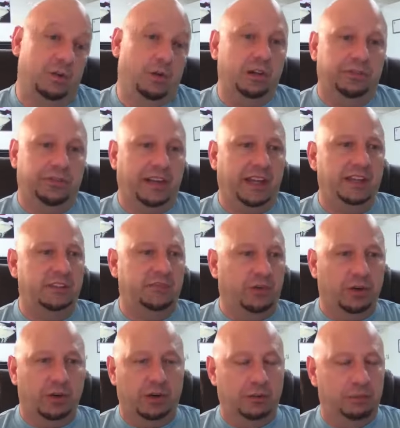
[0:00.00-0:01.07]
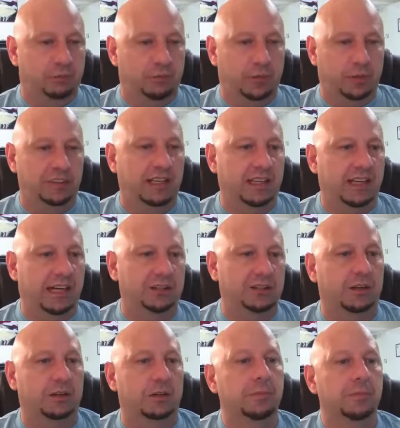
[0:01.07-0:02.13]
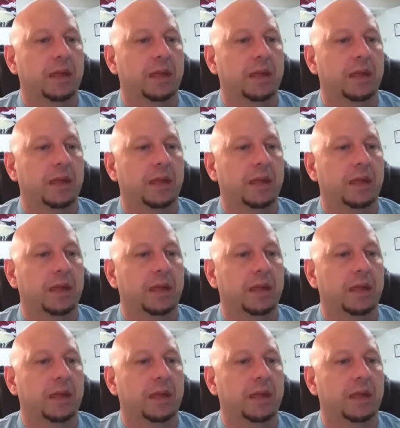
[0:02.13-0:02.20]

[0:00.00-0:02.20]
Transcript: Well, thanks for putting that out there.